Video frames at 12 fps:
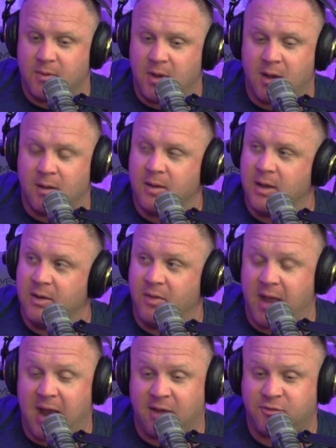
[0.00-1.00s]
Yeah, and a
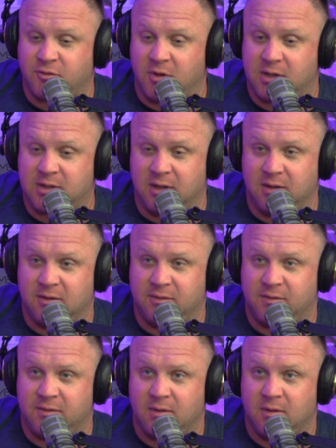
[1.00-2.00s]
the asterisk
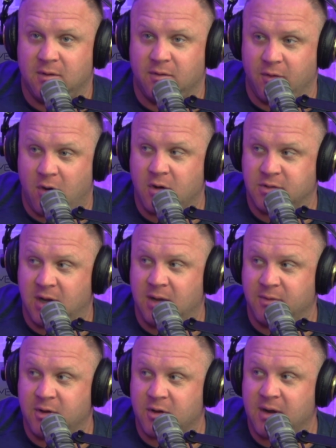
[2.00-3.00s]
is there are
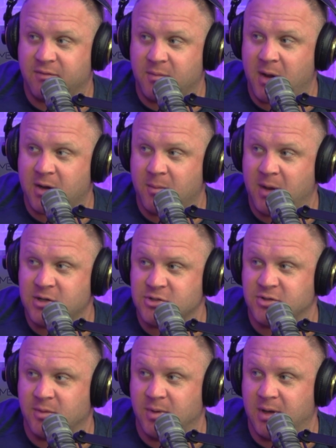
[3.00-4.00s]
times that you're gonna have to
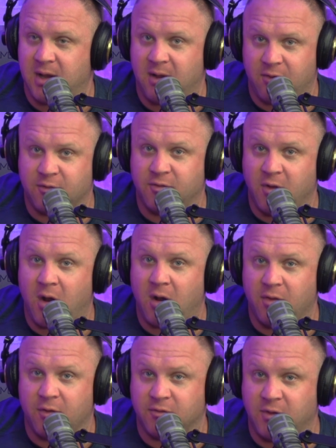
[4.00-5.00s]
micromanage somebody, and there's
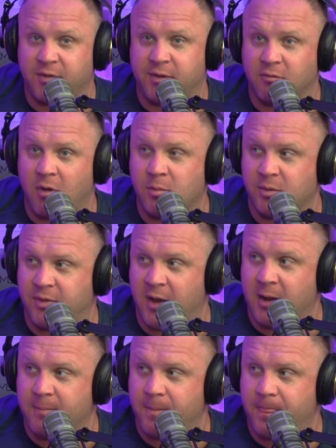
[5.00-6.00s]
not there's nothing wrong with
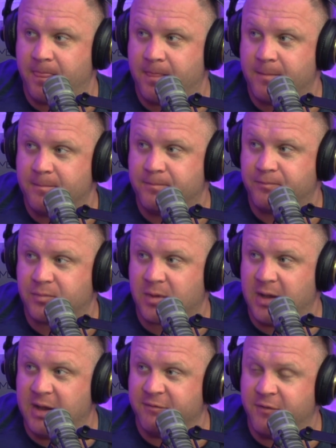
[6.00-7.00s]
that.
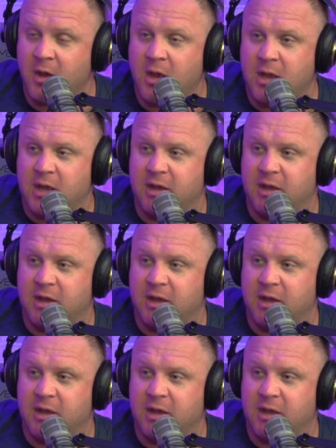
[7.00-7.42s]
If yeah.